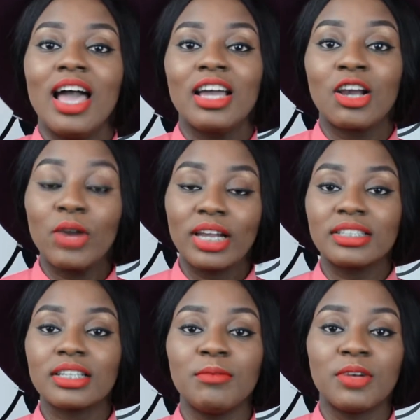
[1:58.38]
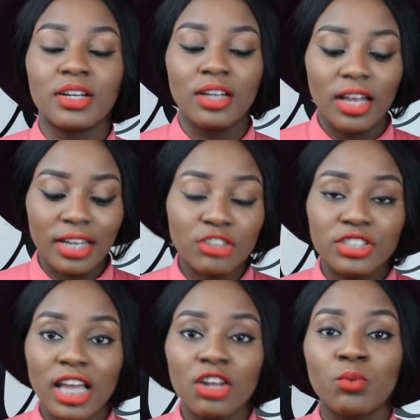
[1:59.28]
quick disclaimer. Now to
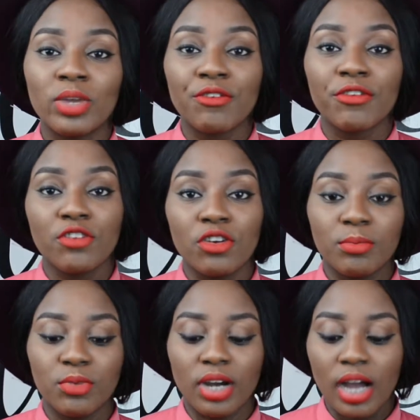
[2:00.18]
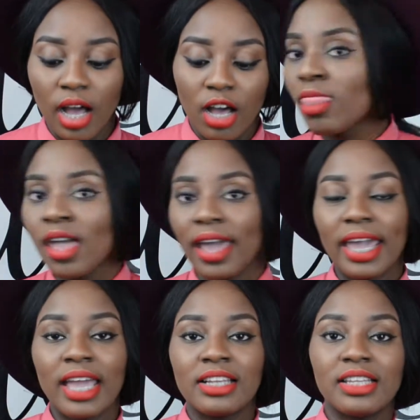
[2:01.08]
get on with the review of the book.
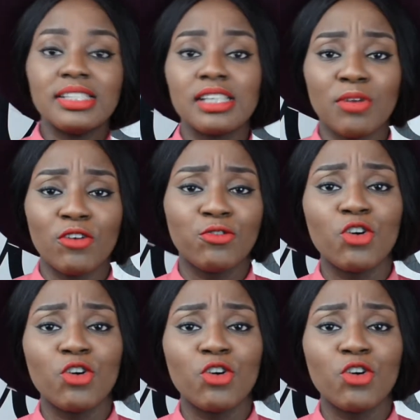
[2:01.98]
Again, this is about four